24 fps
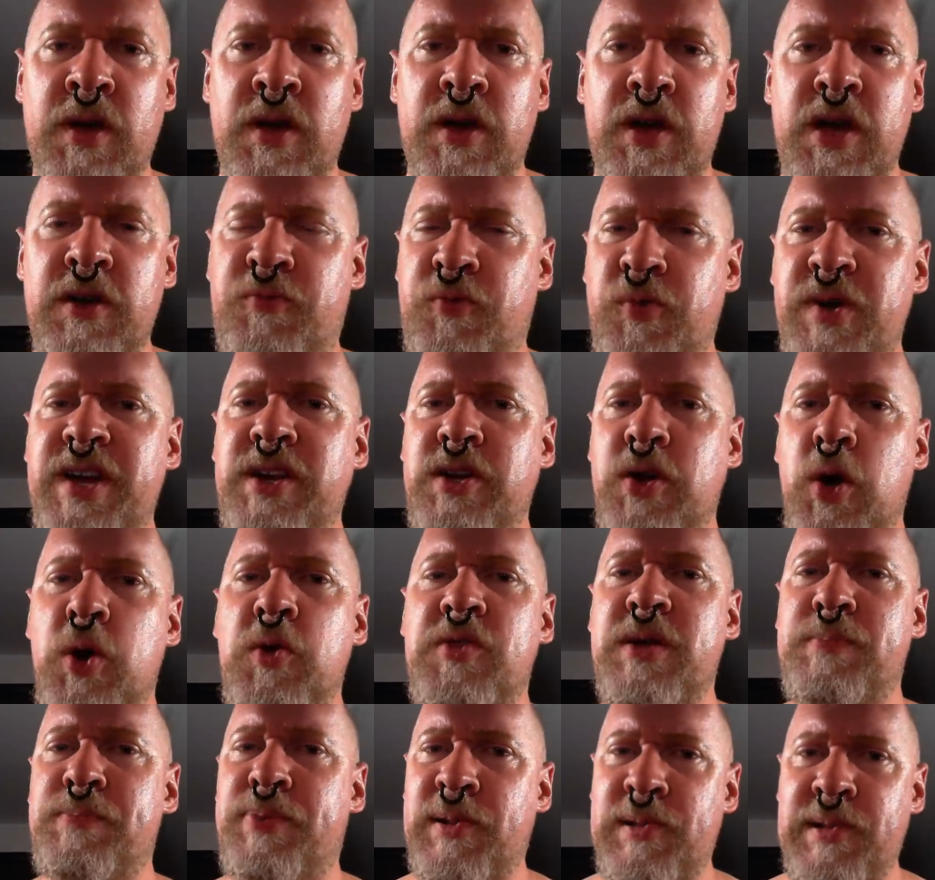If we know
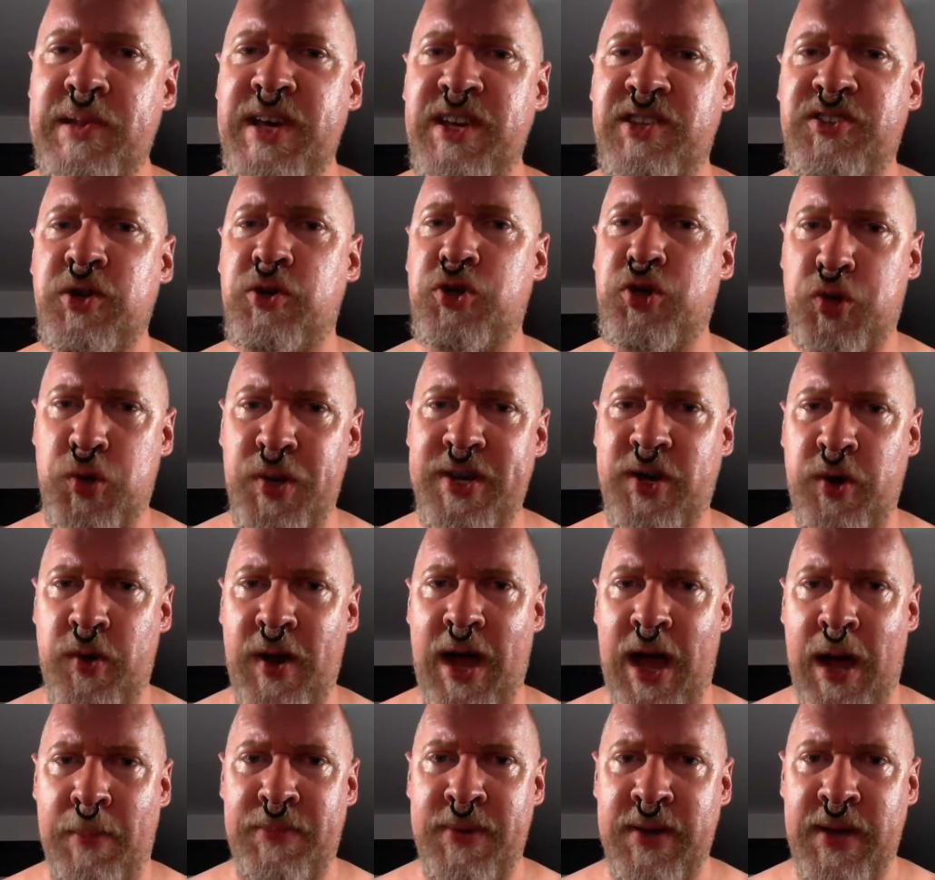that police are trigger
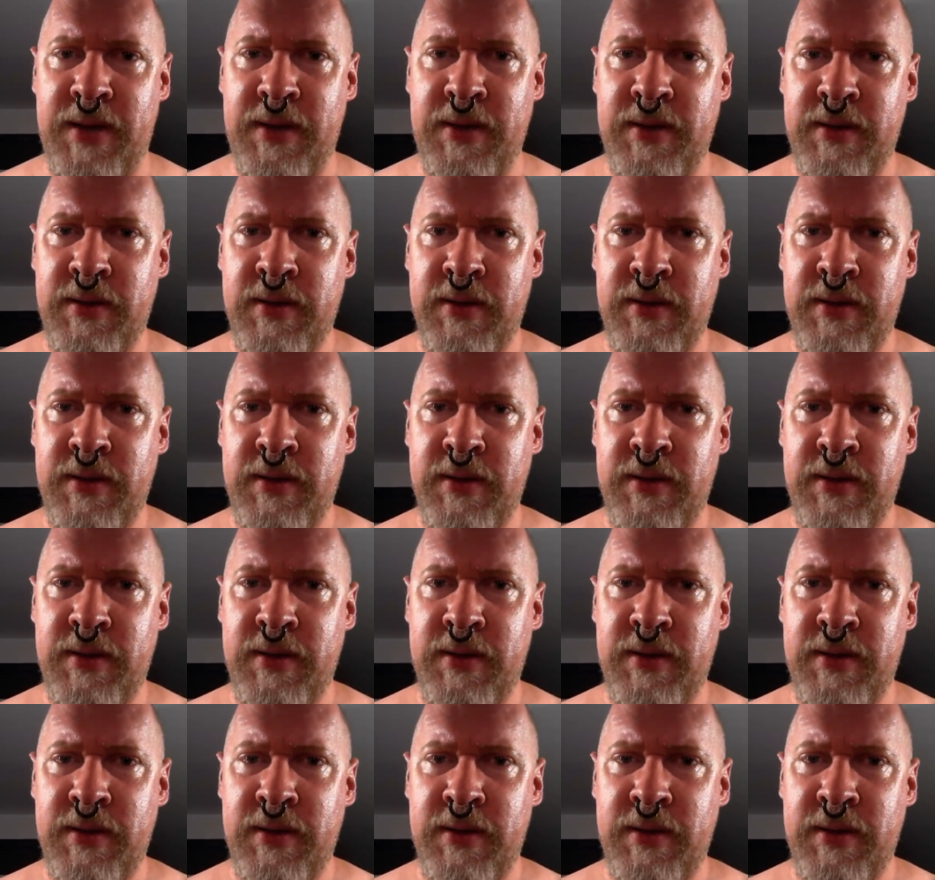happy,